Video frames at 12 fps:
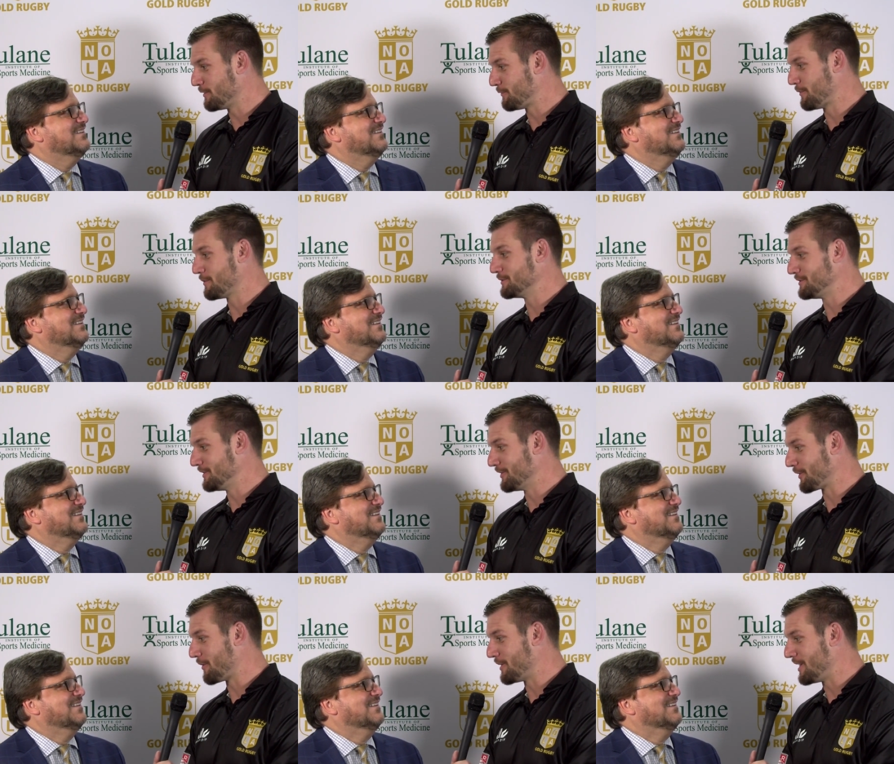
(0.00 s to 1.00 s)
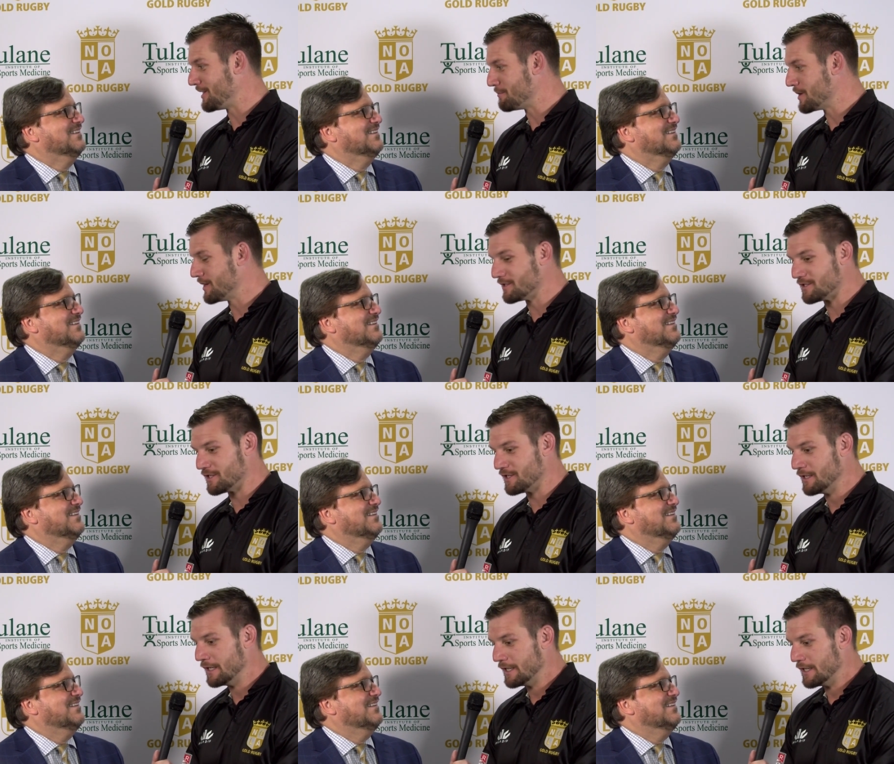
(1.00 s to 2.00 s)
Speaker 1: of your forwards, you know, going 80 minutes.
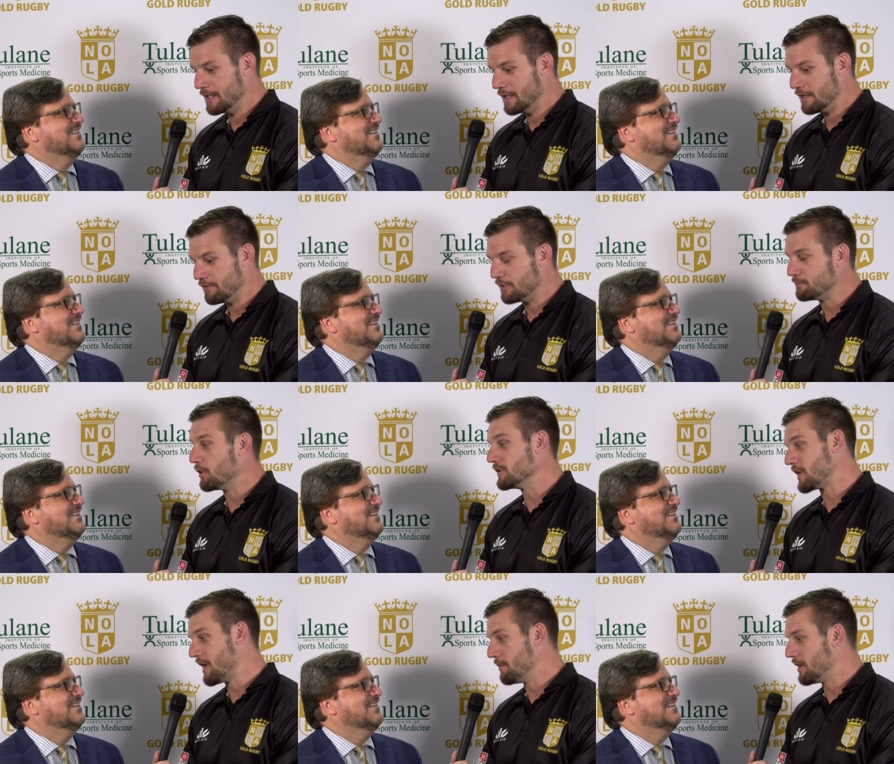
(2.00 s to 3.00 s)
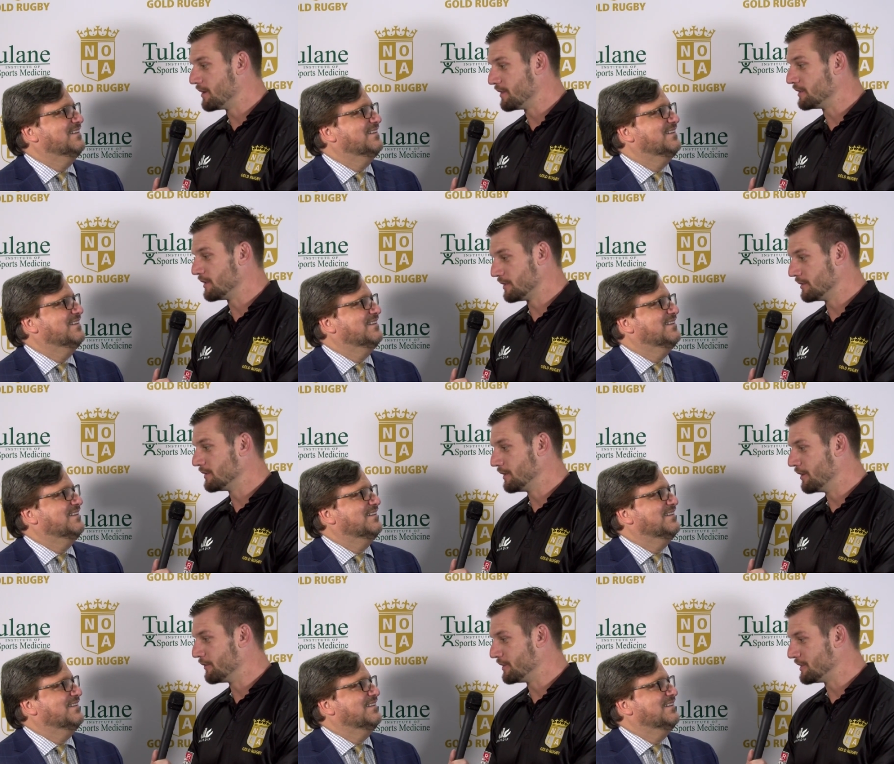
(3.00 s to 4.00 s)
And those boys came on and they did it.
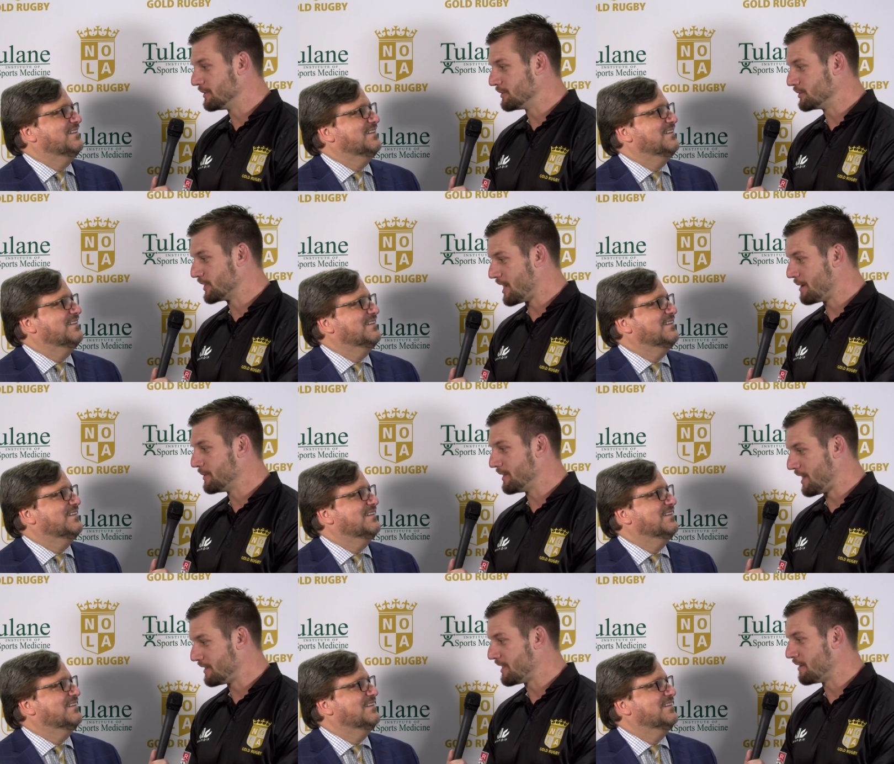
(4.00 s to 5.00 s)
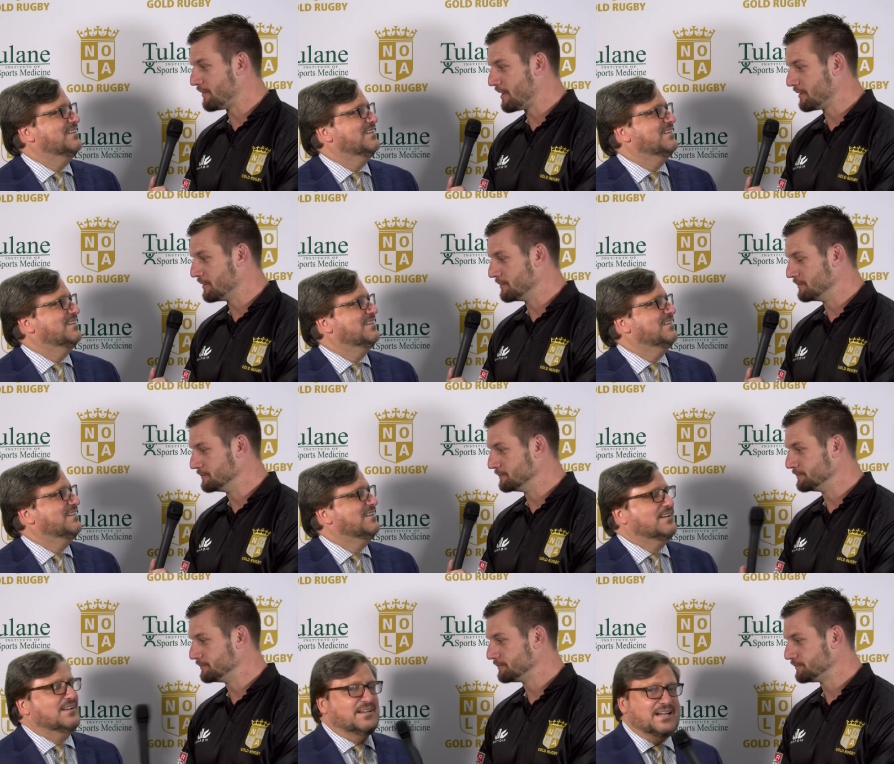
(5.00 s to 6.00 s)
You know, they did their job and added that value.
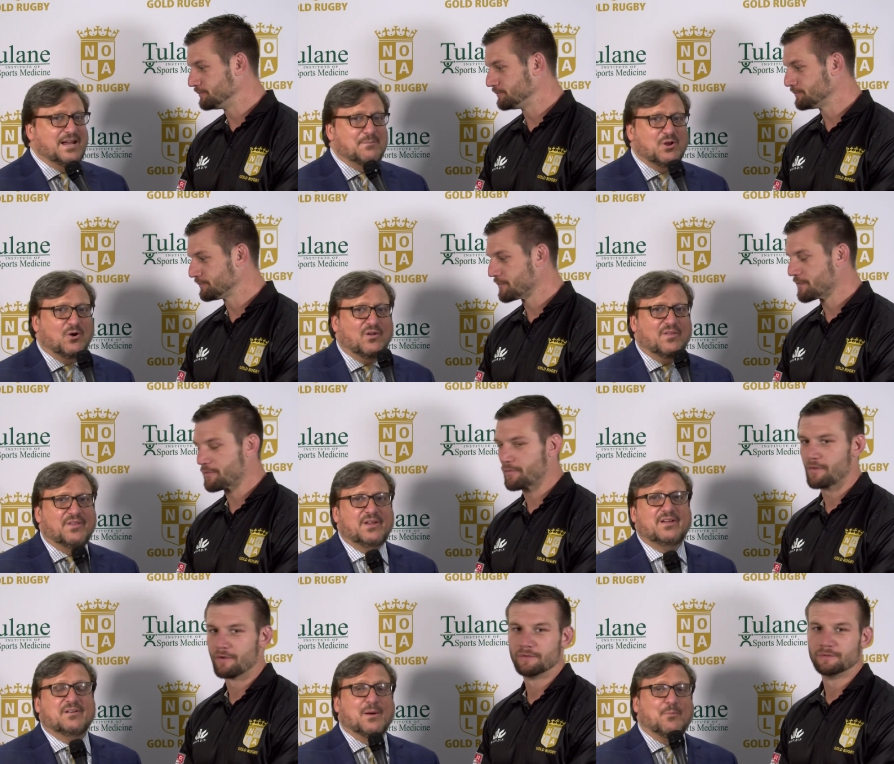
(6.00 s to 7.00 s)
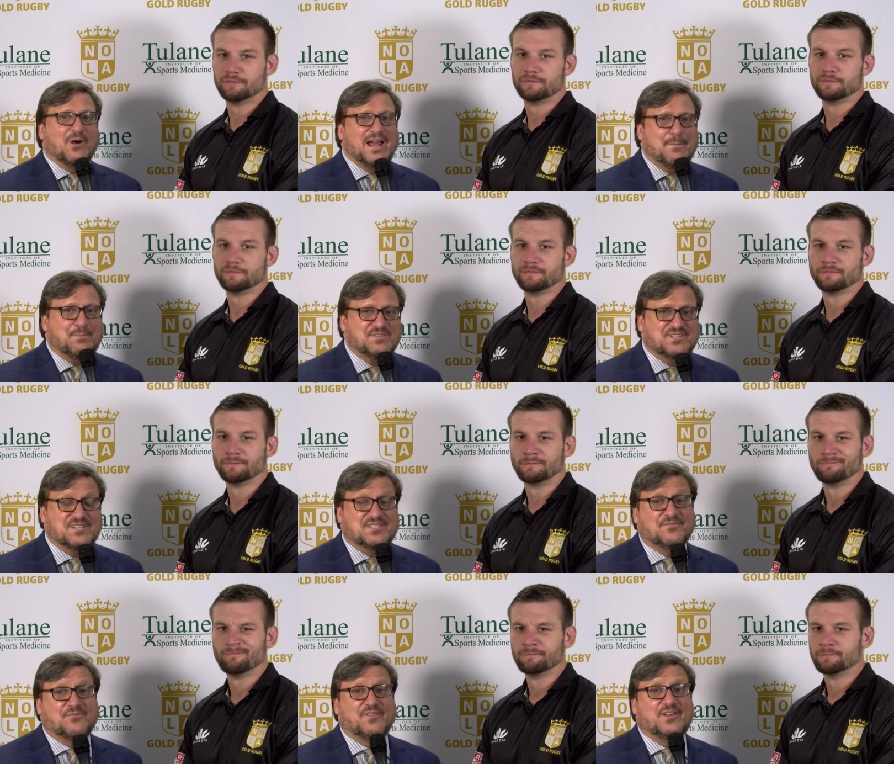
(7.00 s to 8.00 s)
Speaker 2: Cam Dolan, the number eight
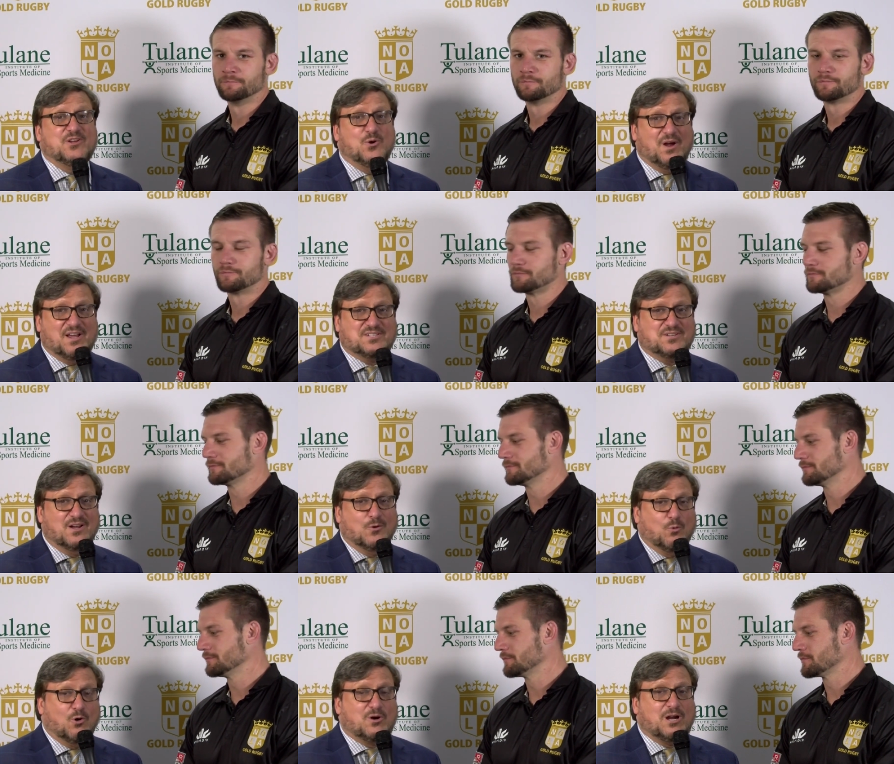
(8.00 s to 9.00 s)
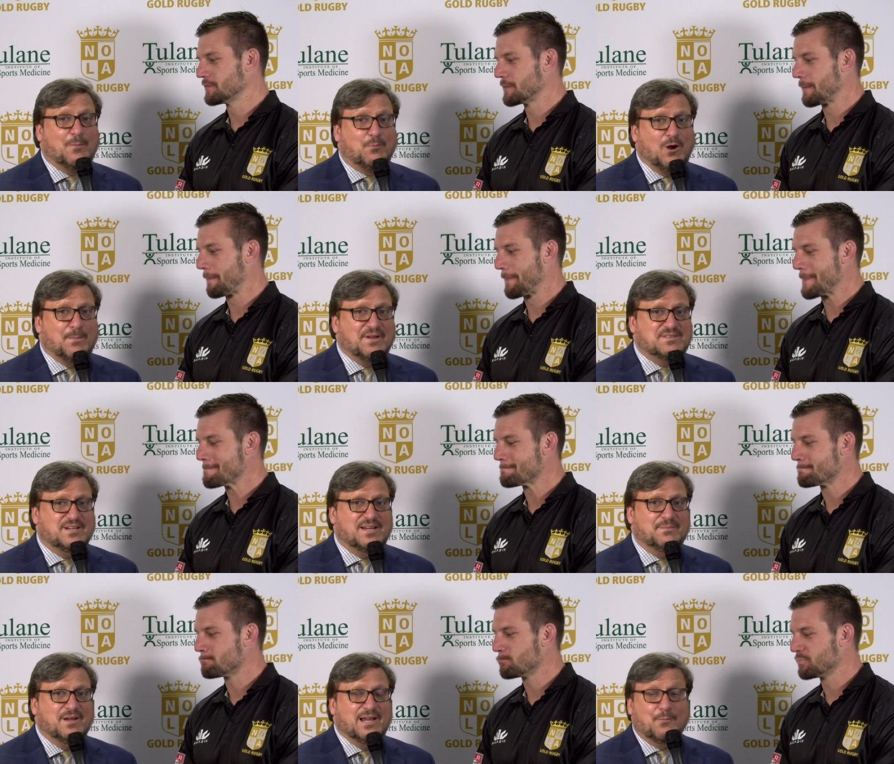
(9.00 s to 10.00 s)
position for the U.S. World Cup Rugby
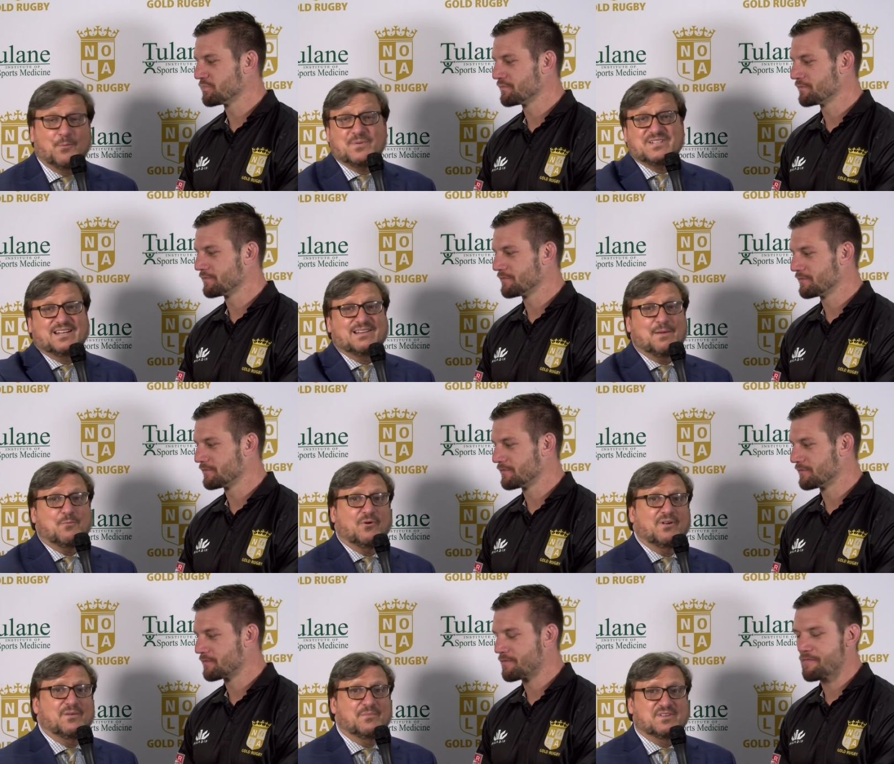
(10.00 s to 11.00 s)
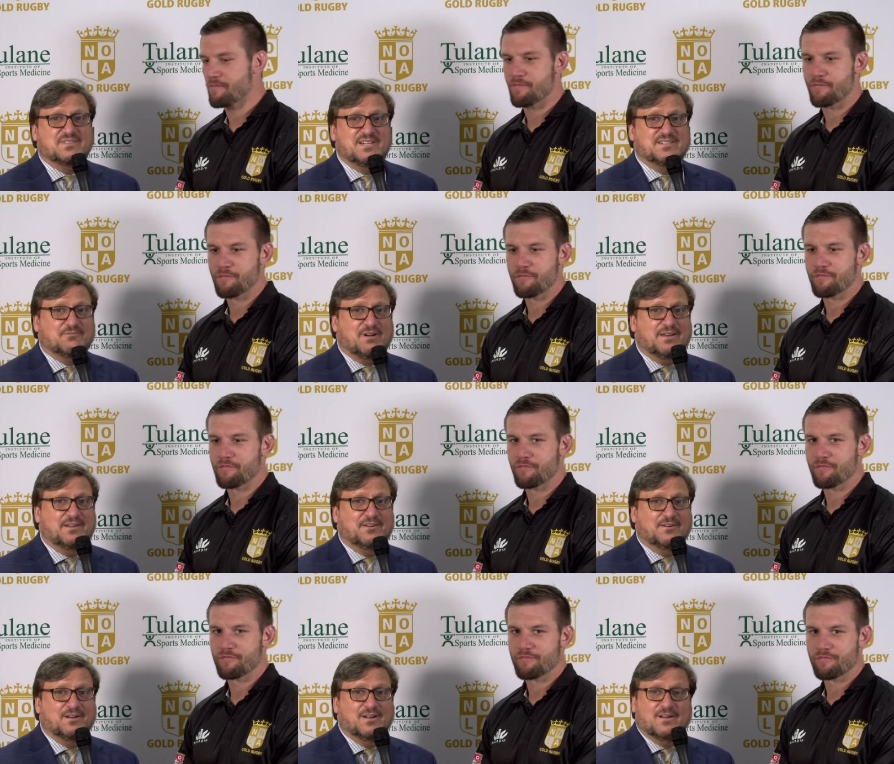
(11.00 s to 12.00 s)
team. Hey, we'll be seeing a lot more of him this season right here,